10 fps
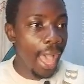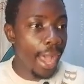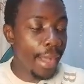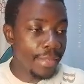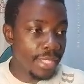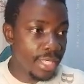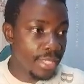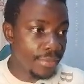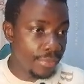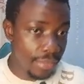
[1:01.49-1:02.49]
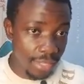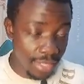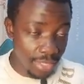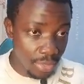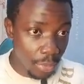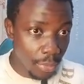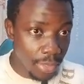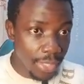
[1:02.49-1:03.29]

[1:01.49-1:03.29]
This is VS Code.